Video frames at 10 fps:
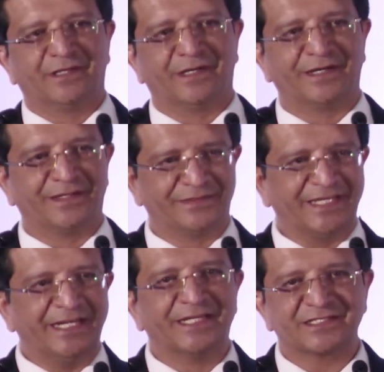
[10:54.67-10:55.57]

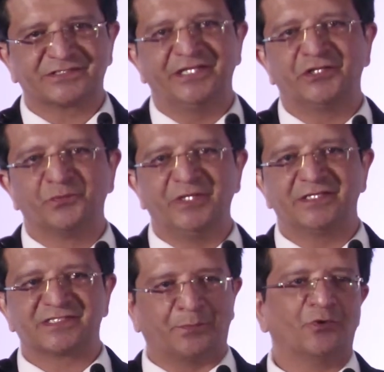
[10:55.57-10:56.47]
the industry to be
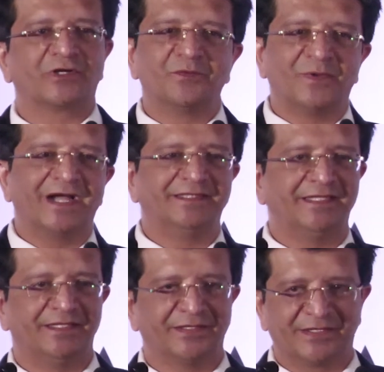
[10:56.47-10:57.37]
supported by
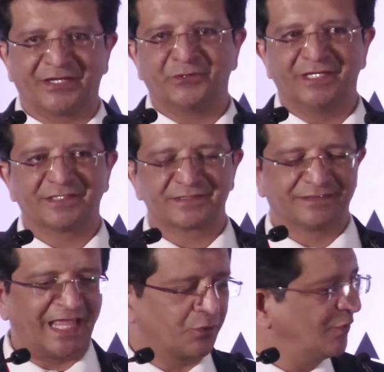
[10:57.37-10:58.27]
the regulators.
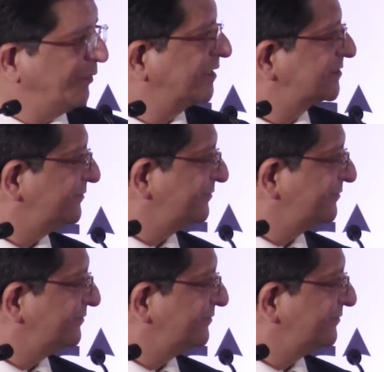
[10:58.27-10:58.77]
Thank you very much.